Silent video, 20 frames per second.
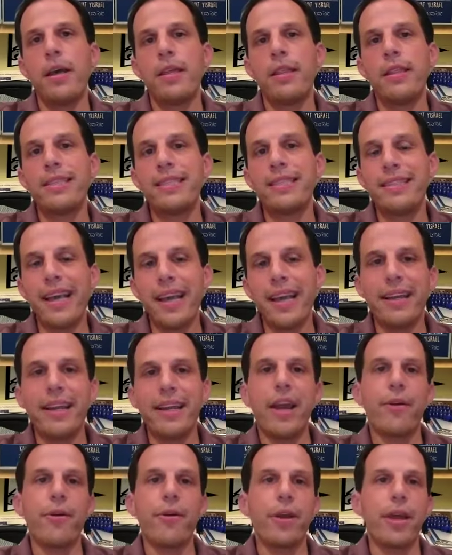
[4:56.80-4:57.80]
The second
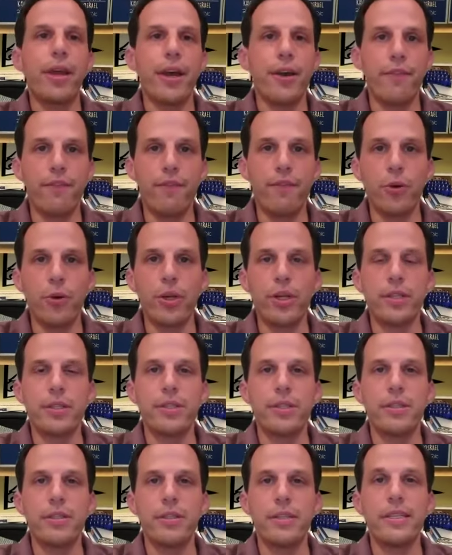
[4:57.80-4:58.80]
area of
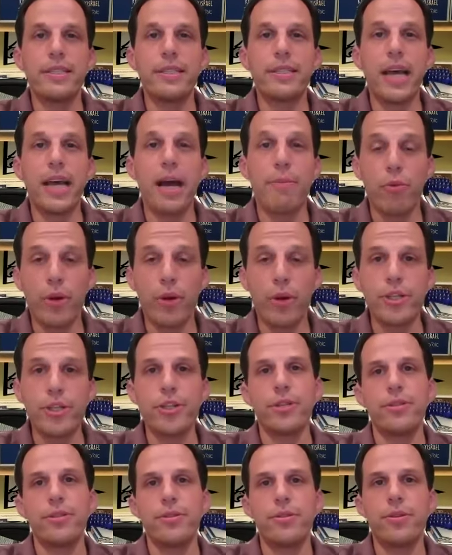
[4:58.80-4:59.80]
focus is
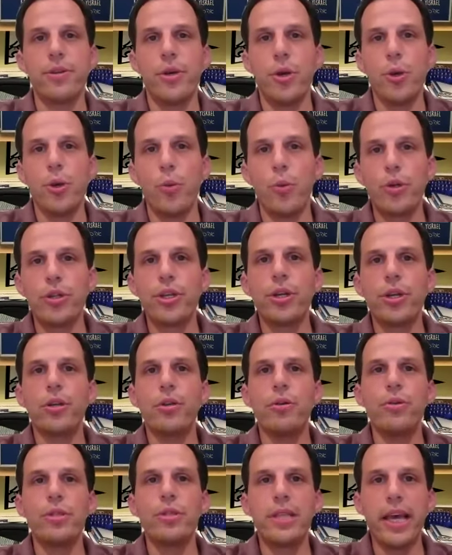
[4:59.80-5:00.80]
operations, which
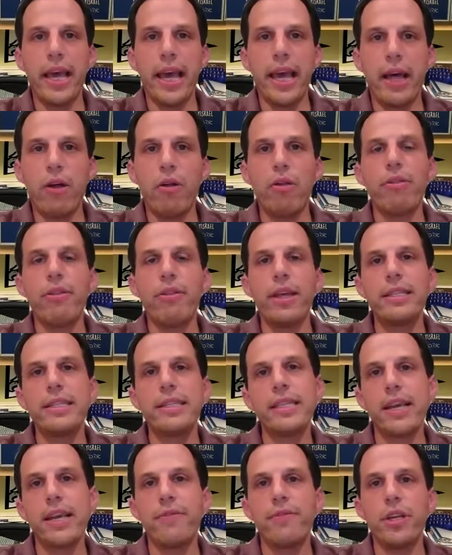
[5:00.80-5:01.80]
includes the health and
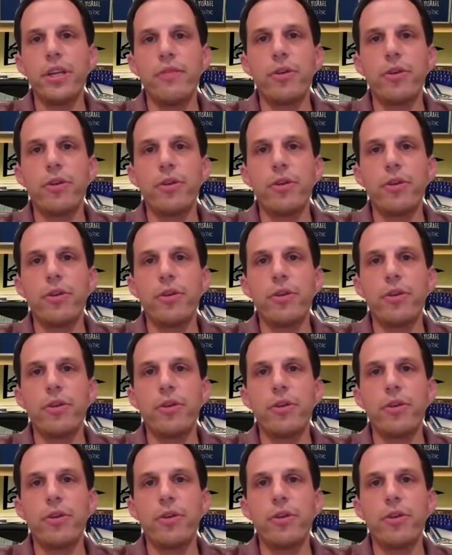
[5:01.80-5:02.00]
safety of